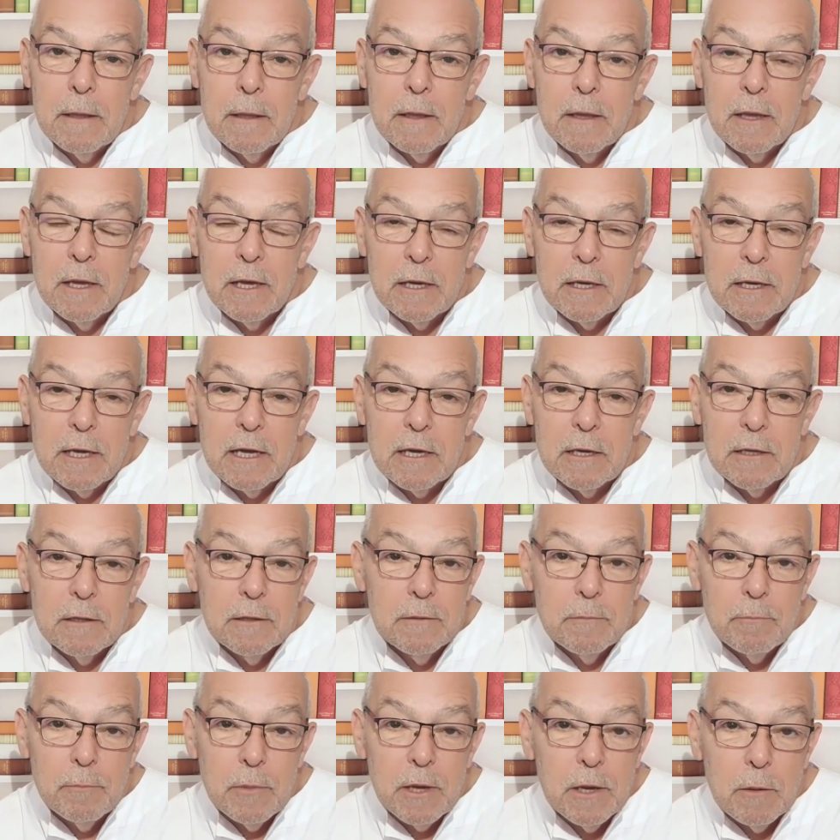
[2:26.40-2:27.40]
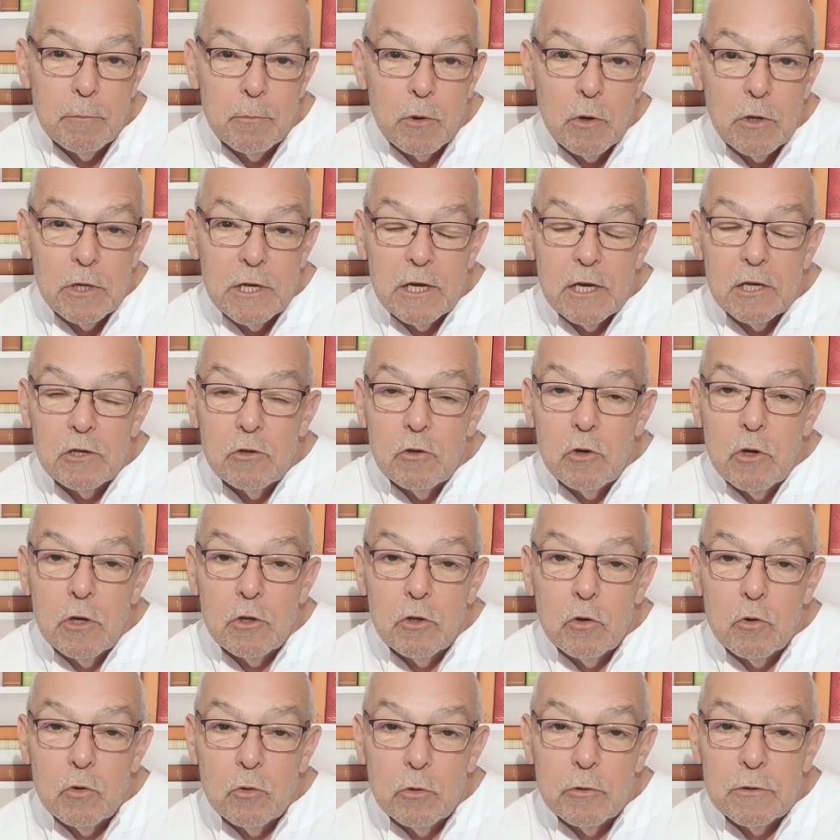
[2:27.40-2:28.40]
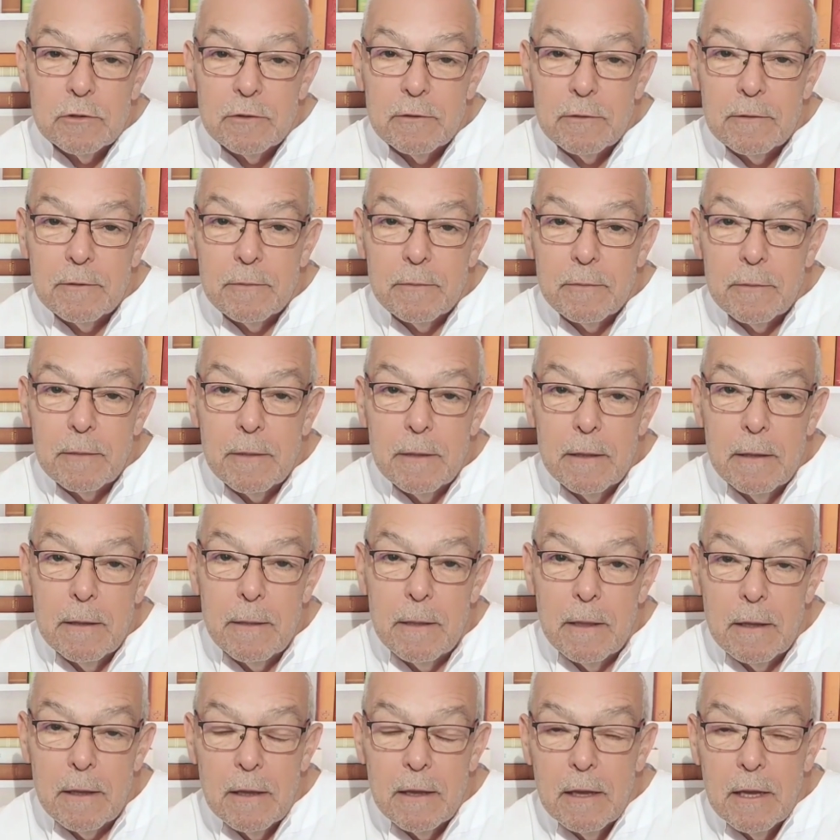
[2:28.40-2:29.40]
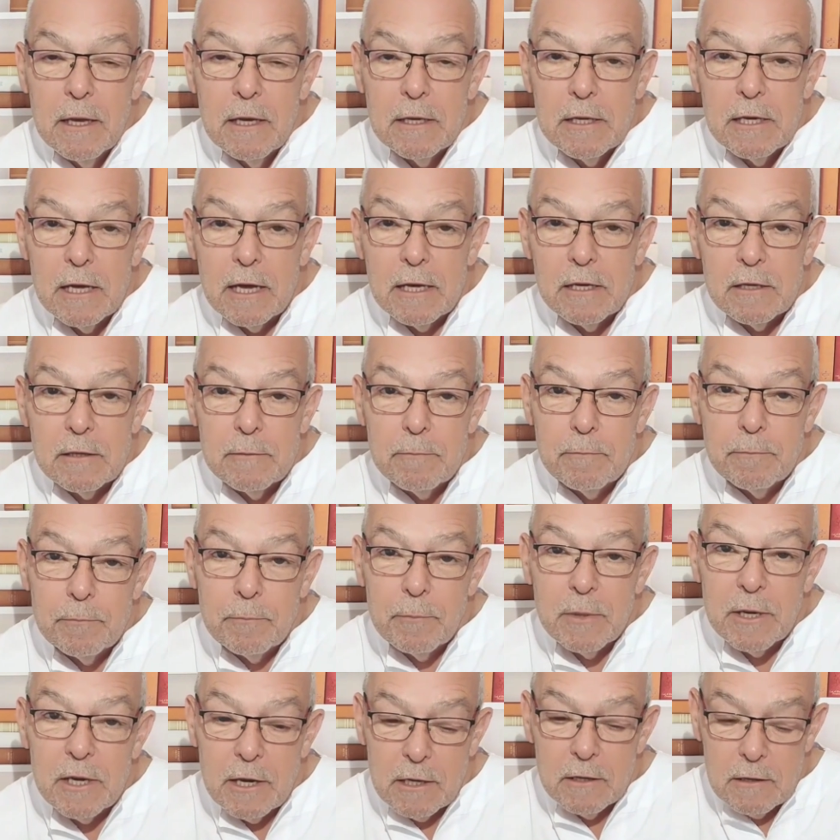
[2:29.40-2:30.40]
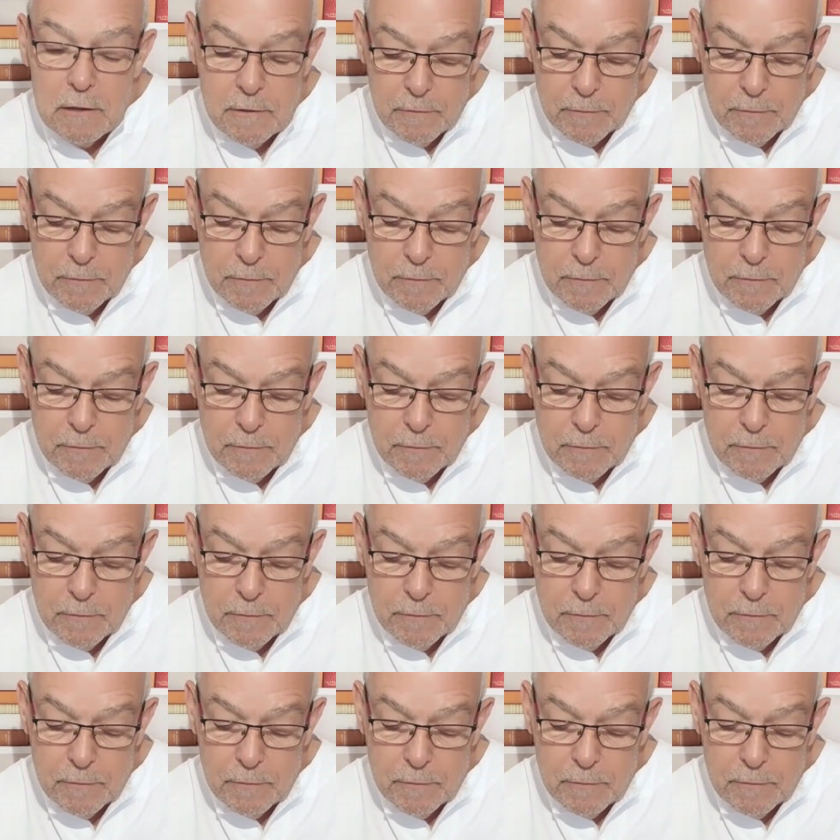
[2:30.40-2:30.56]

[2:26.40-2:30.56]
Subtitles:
It can be a polyhedron or it can be